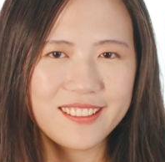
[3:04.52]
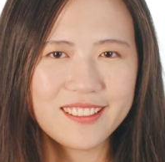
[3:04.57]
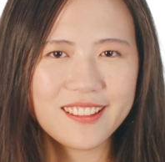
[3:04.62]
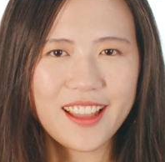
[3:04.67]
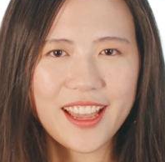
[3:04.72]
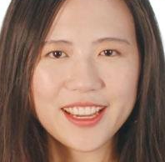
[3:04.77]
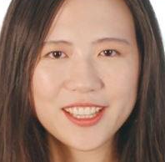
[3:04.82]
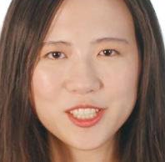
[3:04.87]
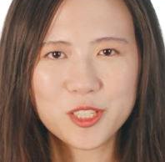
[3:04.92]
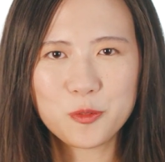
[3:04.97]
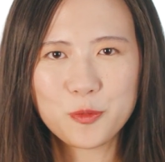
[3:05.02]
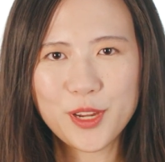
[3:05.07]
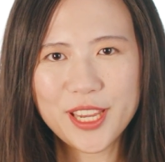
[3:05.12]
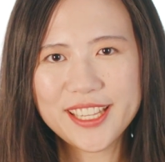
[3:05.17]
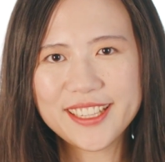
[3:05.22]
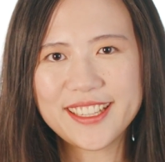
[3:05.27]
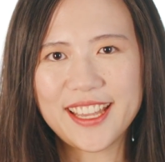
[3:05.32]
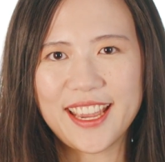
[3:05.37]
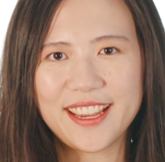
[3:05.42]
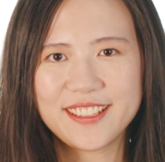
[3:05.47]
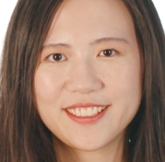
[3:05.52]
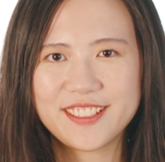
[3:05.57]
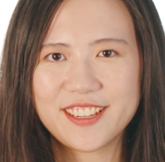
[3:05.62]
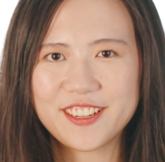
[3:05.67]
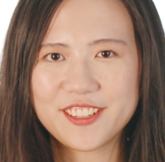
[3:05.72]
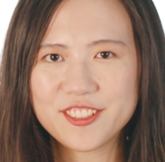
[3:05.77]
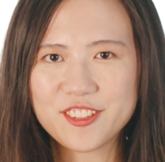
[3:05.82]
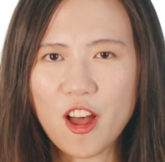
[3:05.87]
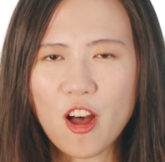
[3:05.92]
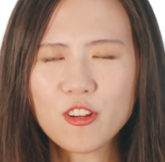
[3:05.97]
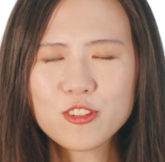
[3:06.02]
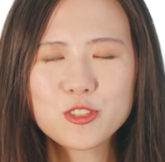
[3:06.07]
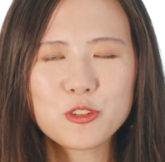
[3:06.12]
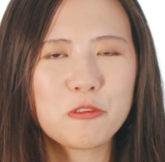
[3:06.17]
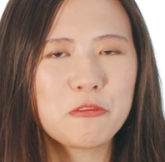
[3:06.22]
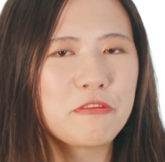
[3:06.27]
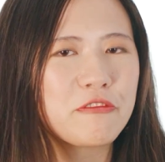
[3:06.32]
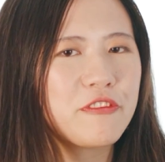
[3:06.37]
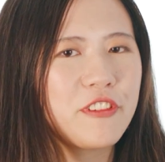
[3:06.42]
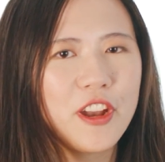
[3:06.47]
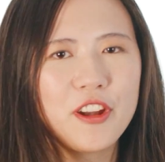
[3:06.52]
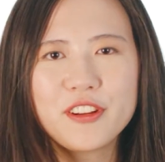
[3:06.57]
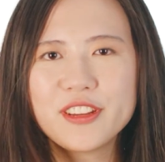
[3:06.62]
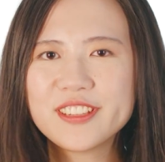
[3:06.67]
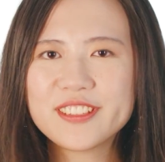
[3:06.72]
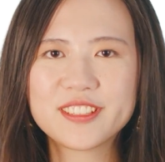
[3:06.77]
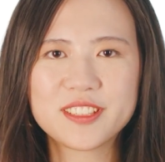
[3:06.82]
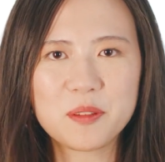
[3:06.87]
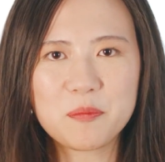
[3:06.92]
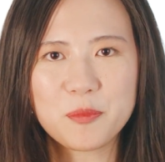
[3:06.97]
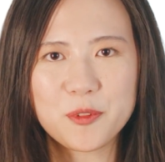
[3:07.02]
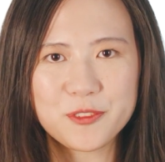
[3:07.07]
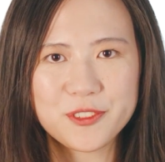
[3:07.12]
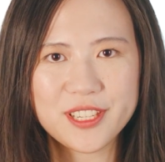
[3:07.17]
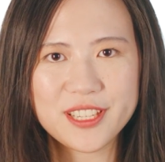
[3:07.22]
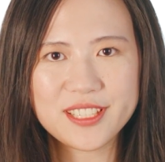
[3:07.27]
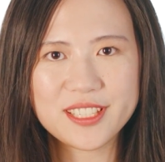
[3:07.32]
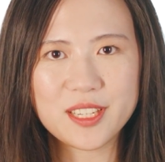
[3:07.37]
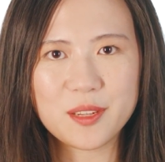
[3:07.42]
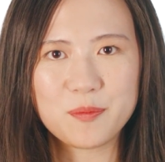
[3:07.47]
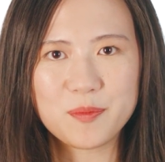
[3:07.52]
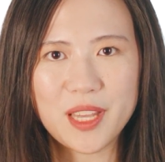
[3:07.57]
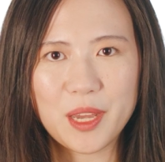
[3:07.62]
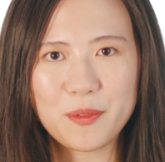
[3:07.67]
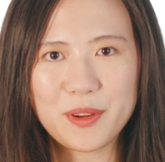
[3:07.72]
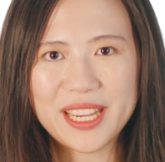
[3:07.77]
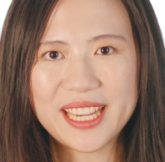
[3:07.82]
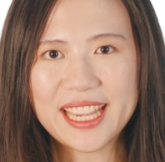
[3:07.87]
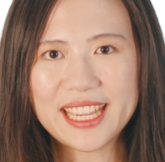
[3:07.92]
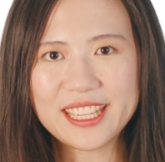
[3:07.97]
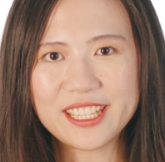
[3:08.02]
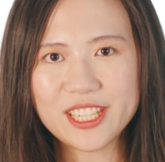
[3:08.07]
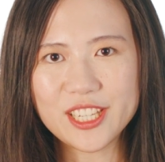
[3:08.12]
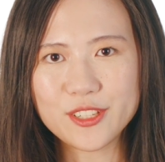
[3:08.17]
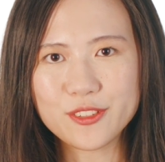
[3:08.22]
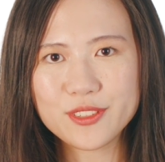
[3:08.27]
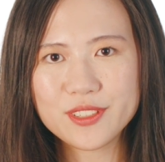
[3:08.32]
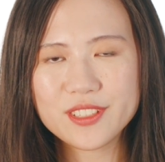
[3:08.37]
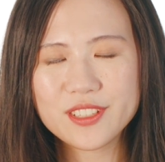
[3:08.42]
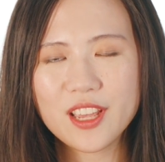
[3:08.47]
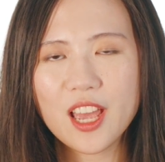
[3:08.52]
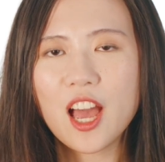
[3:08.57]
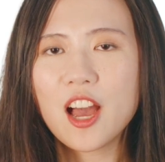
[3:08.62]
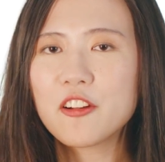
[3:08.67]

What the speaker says: Like the weekdays, there's also a very simple system that we can use.